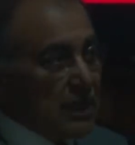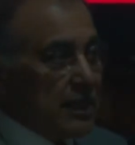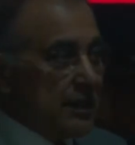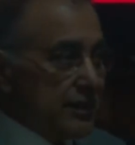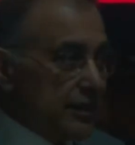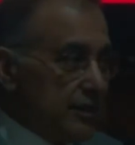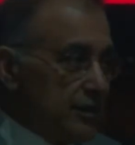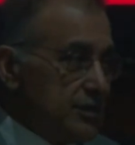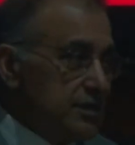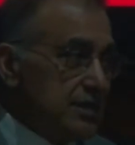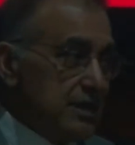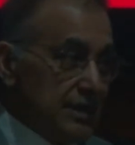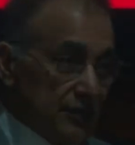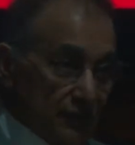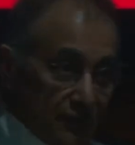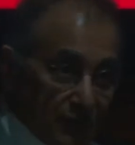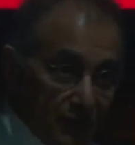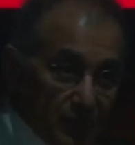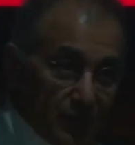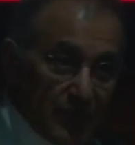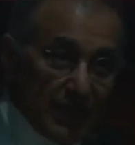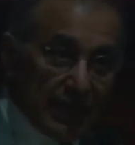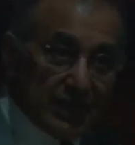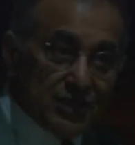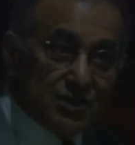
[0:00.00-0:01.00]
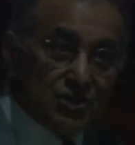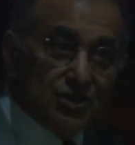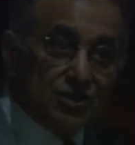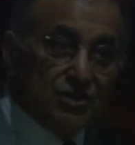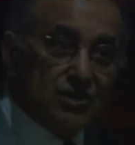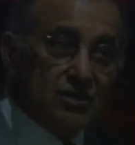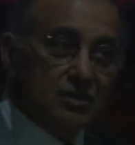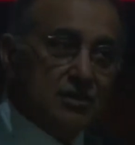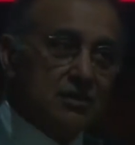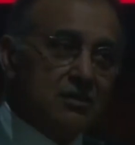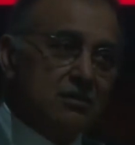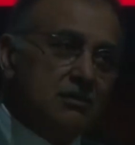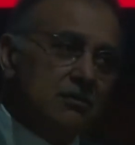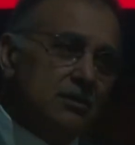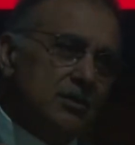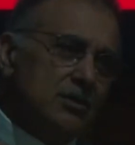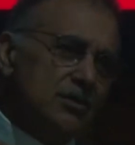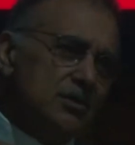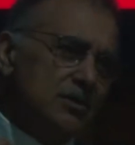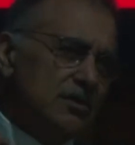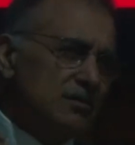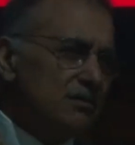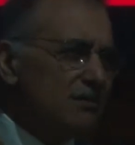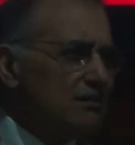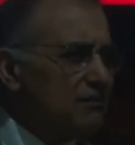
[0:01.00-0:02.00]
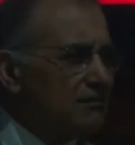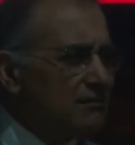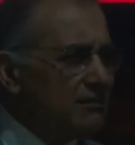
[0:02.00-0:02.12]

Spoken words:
There's information, there's